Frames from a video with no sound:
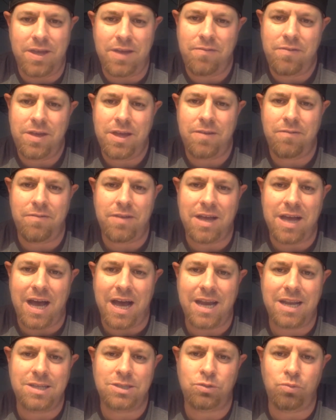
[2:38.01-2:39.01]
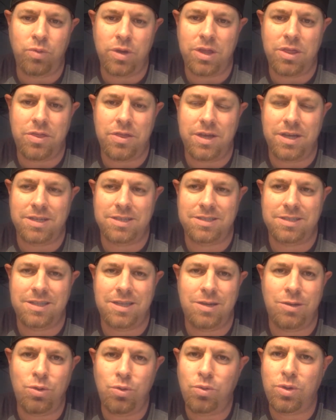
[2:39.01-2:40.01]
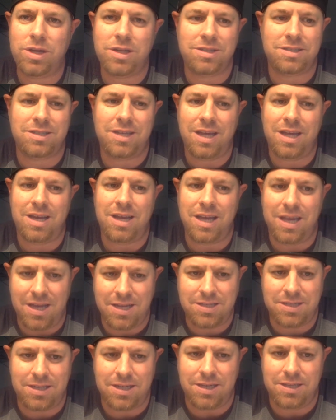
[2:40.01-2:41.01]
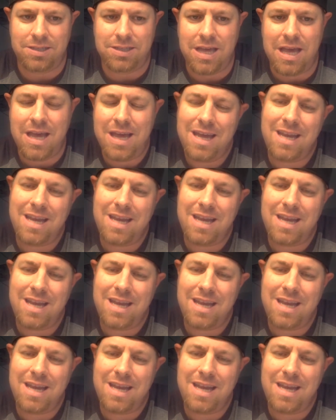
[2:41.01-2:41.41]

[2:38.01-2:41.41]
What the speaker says: If God is with us, then who can stand against us?